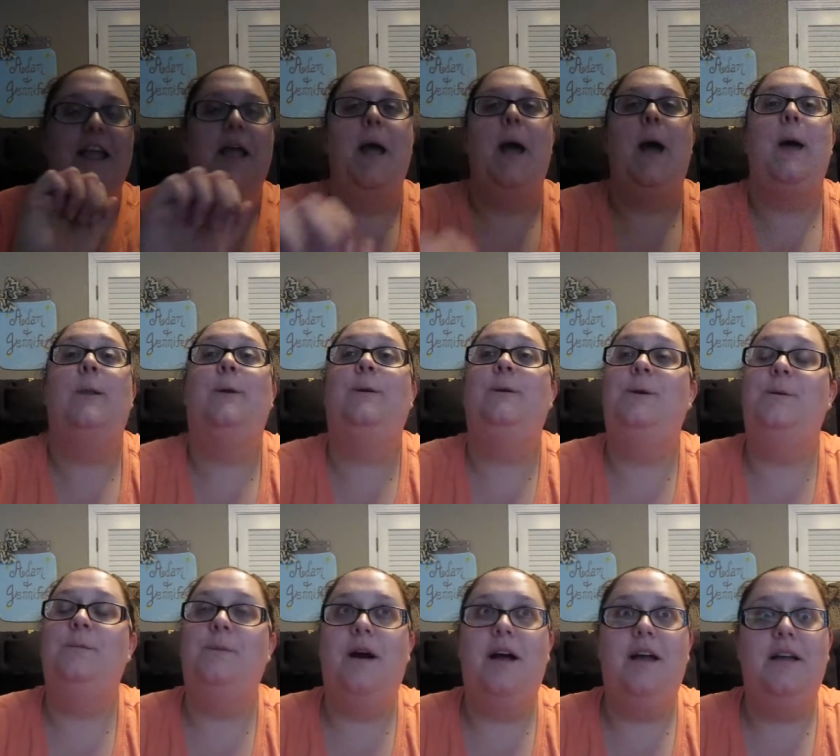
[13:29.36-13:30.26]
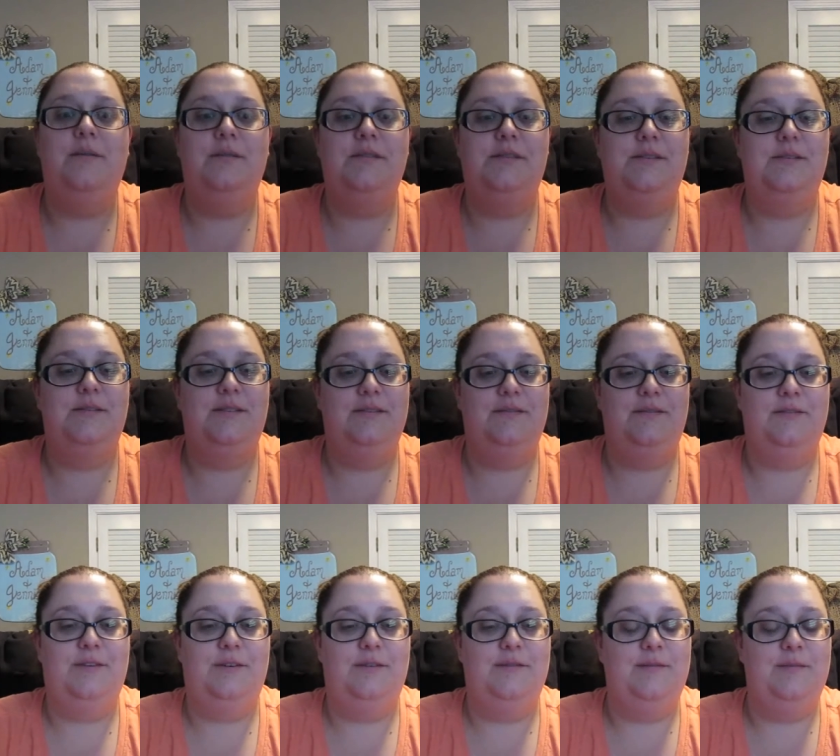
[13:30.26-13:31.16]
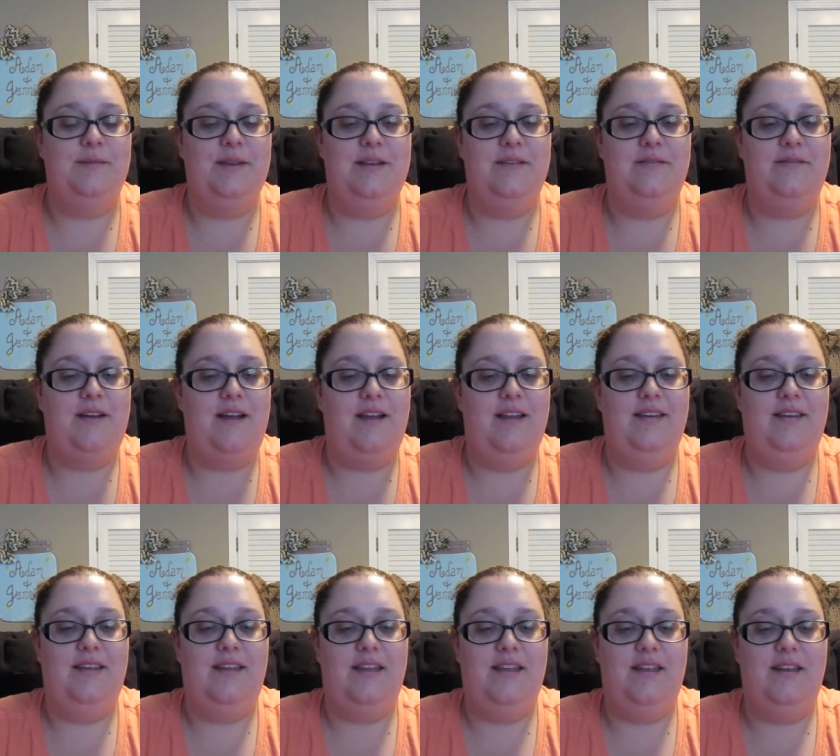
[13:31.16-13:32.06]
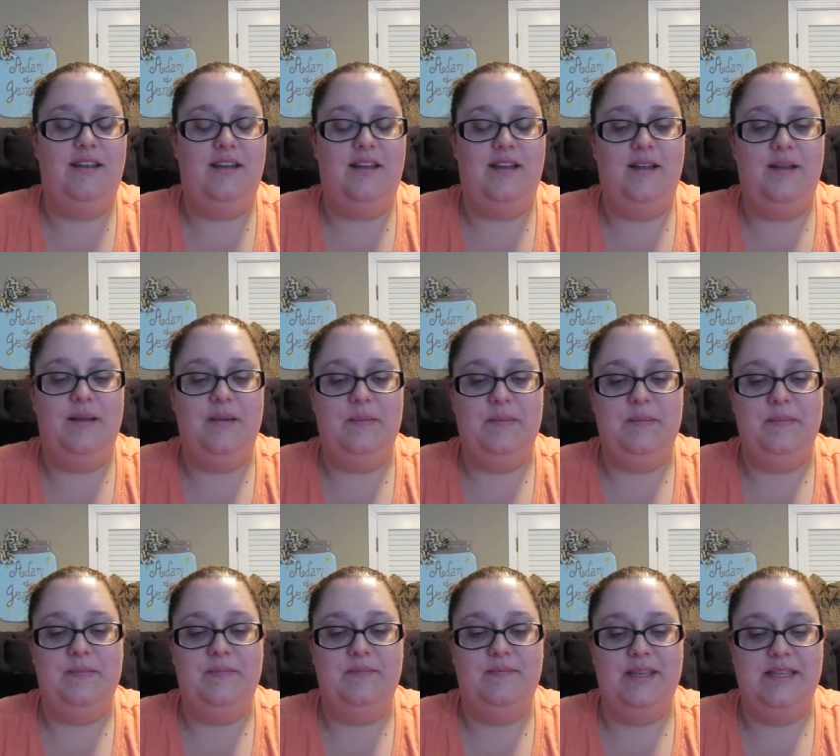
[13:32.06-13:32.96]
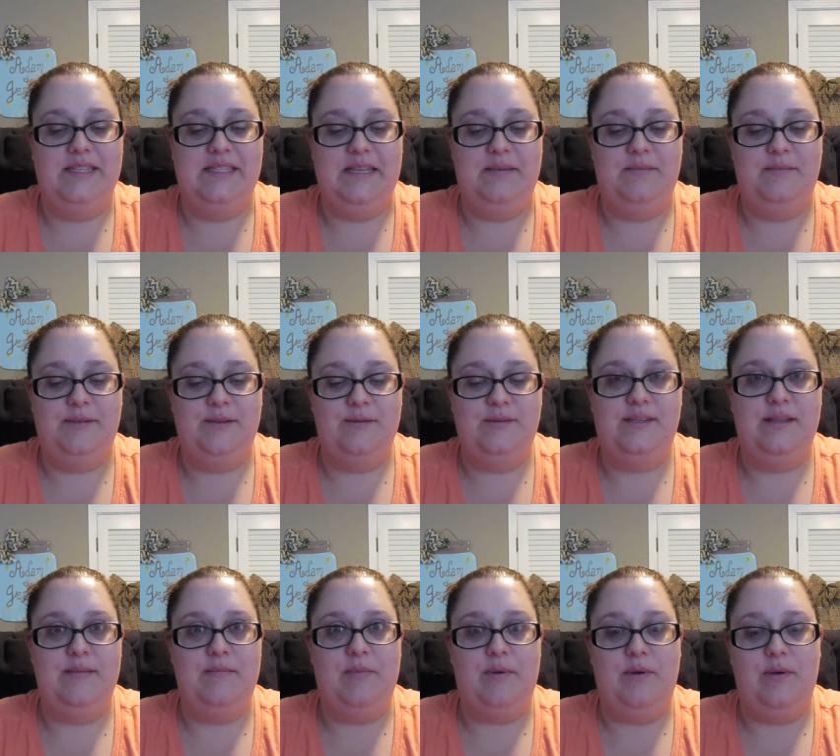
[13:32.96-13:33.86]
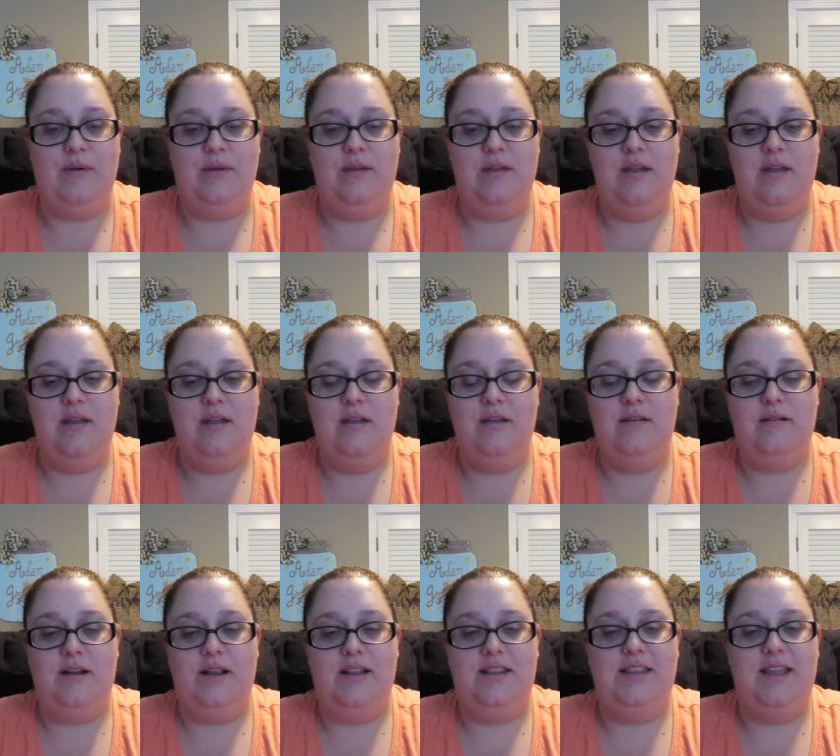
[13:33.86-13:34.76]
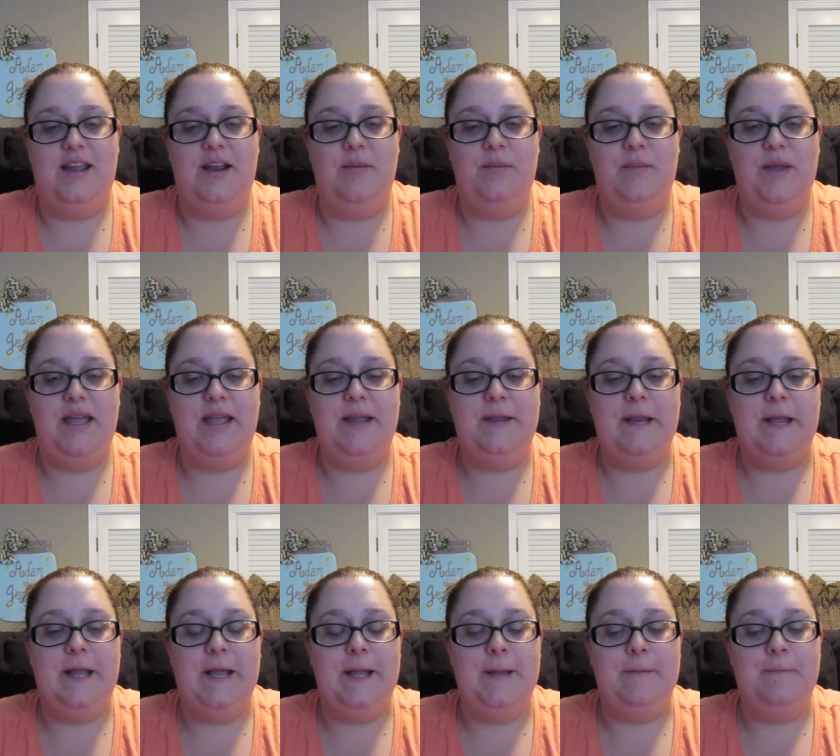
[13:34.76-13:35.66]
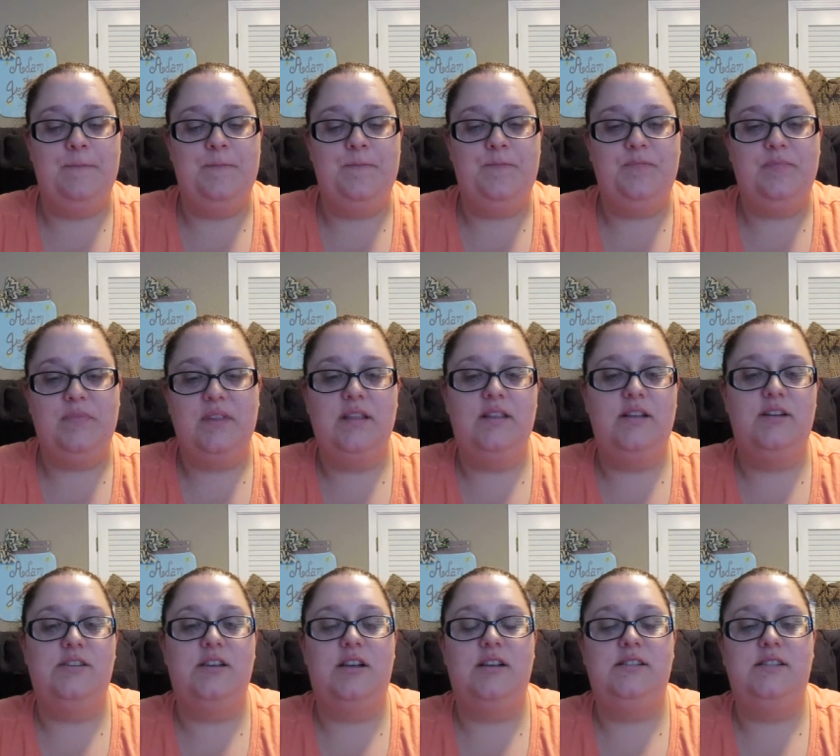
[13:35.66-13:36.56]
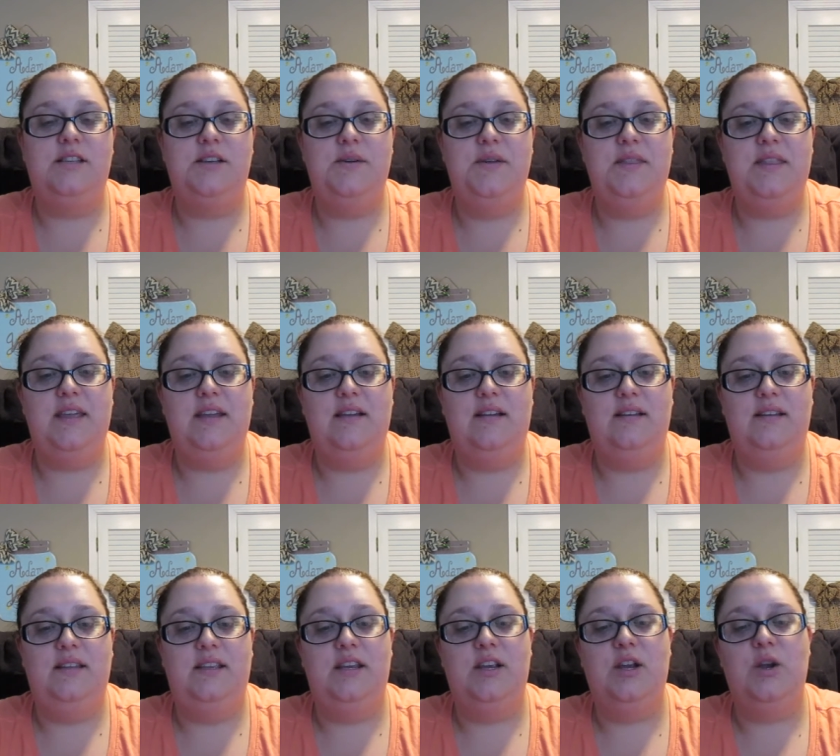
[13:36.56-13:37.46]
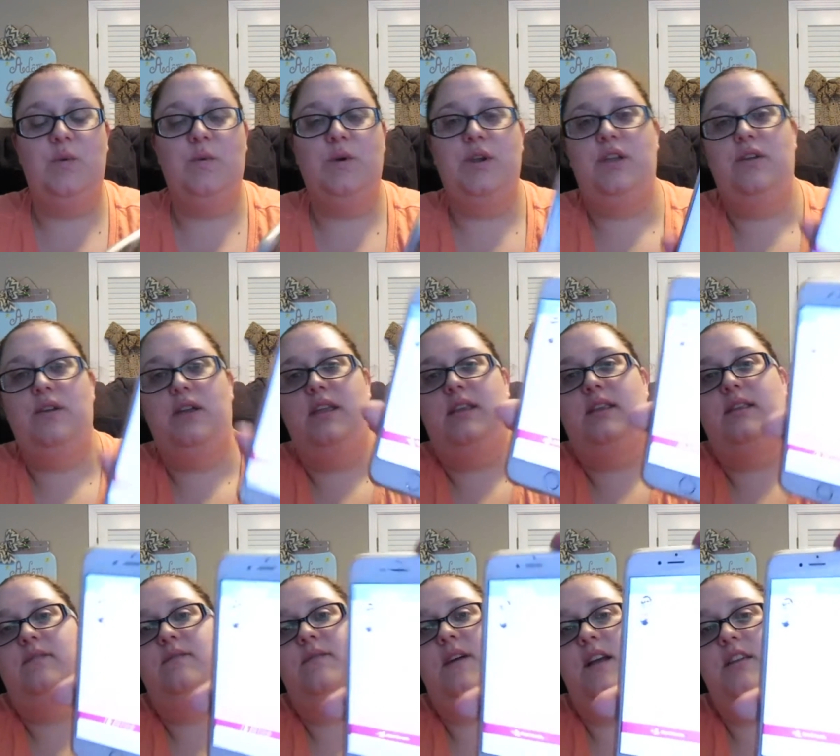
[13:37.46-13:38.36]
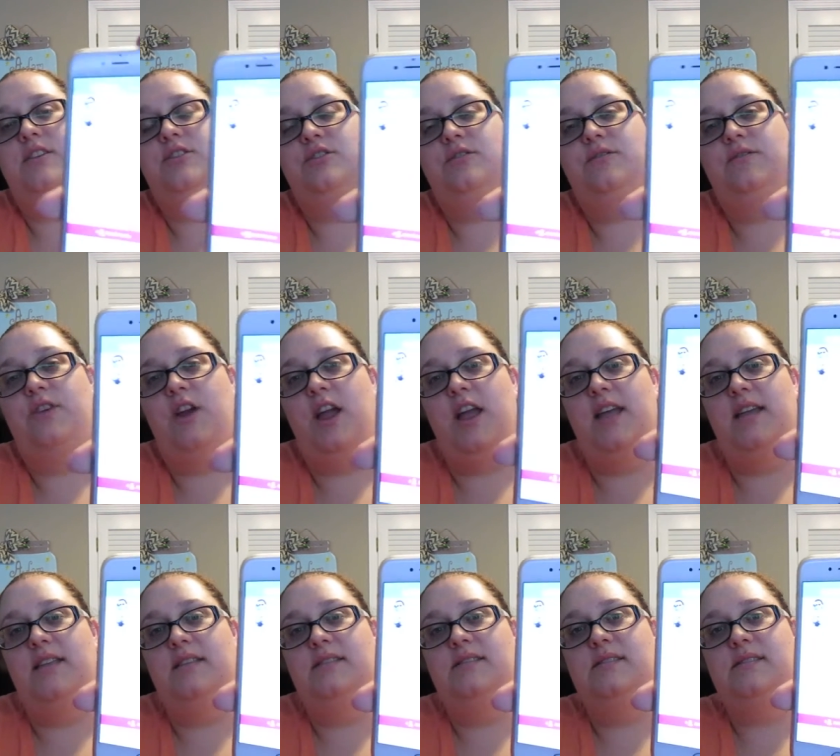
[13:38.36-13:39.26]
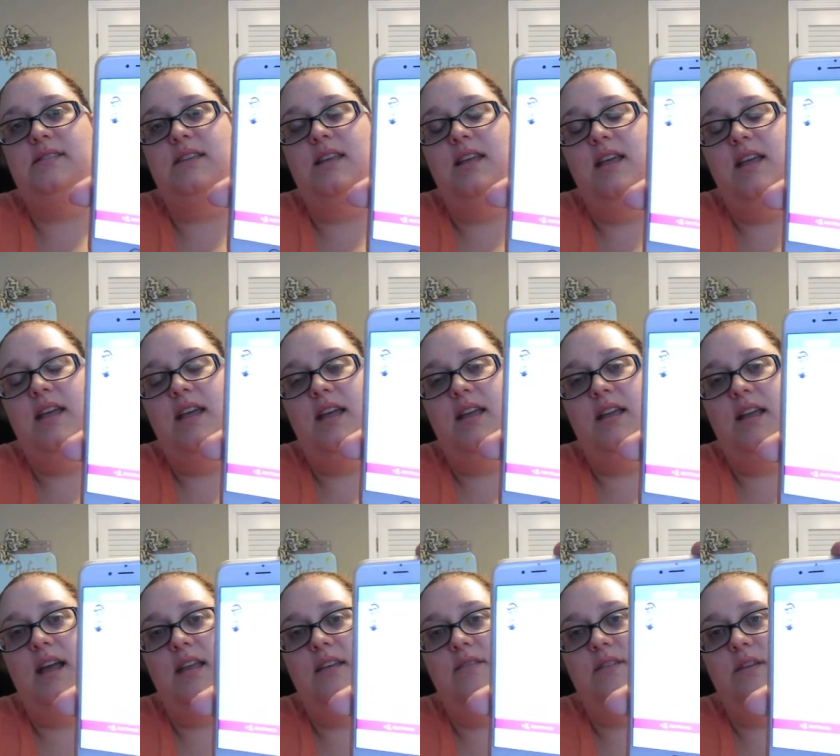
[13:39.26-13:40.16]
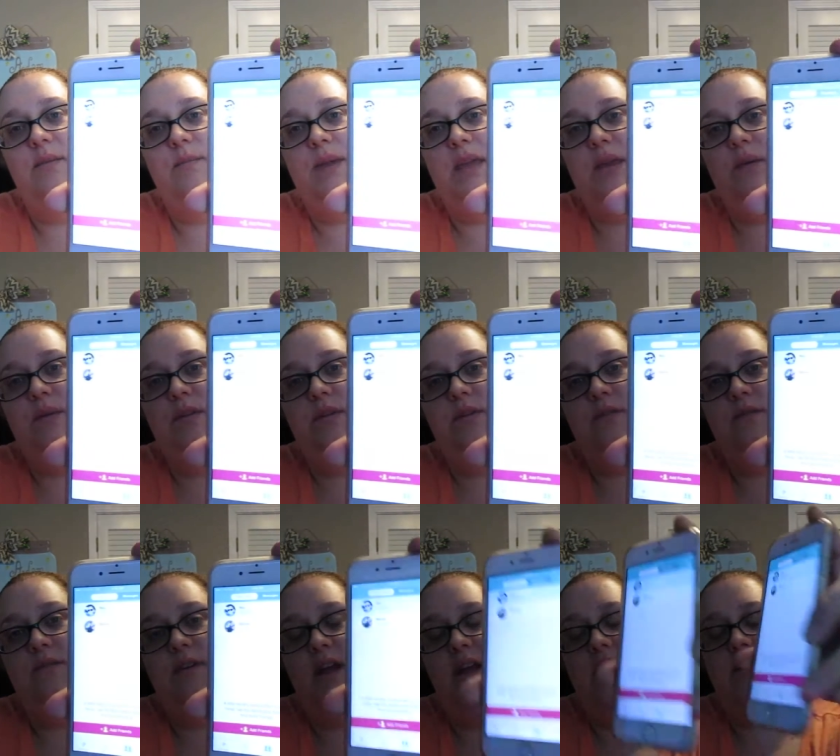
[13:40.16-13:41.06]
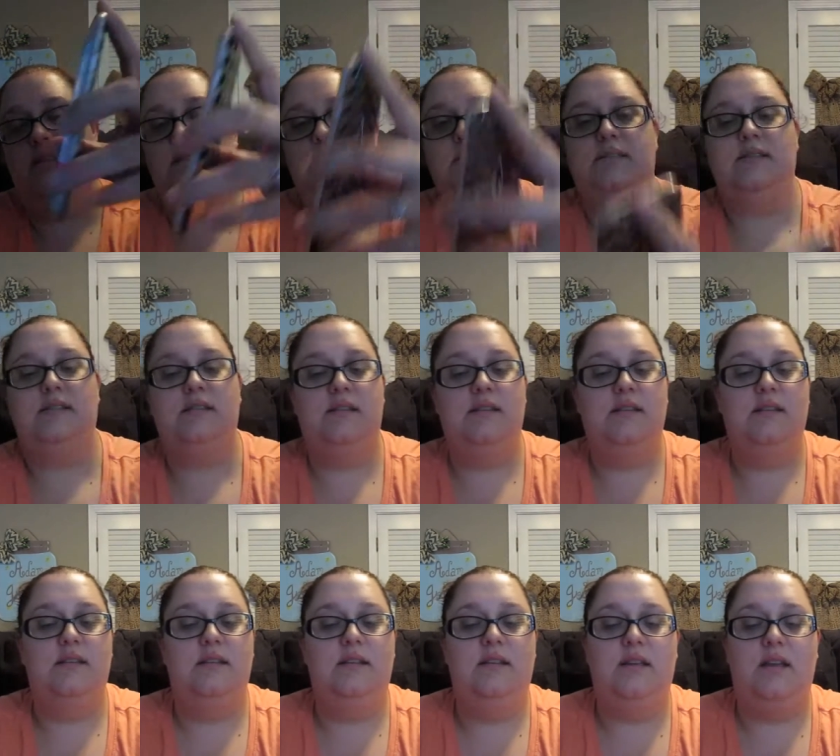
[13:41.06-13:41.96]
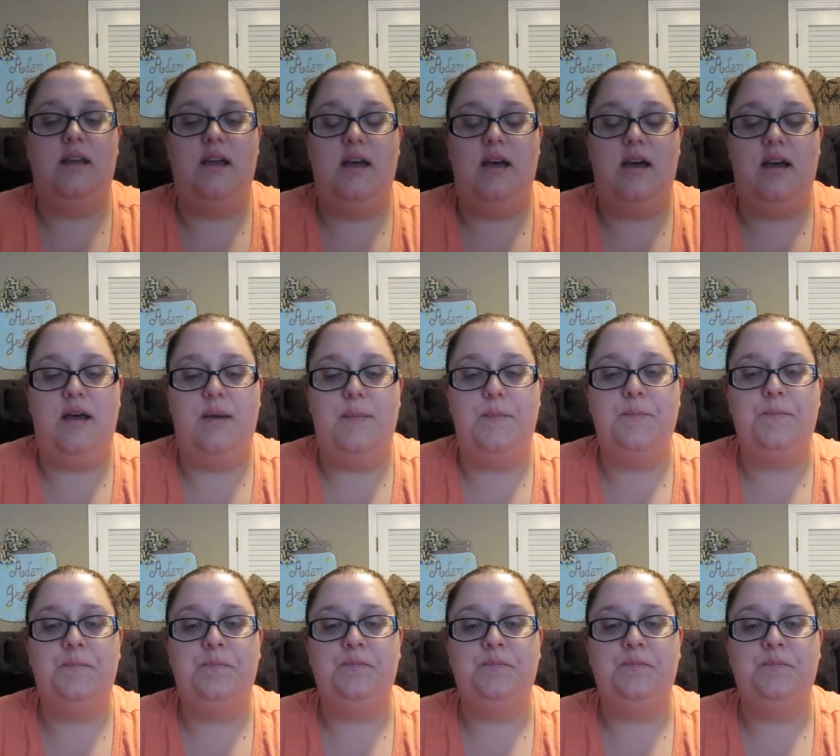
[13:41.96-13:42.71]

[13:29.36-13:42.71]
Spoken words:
I don't know why it was so difficult for me to find it. It seems so simple right there. But there's also a thing on here where you can find your friends and kind of compete with your friends. There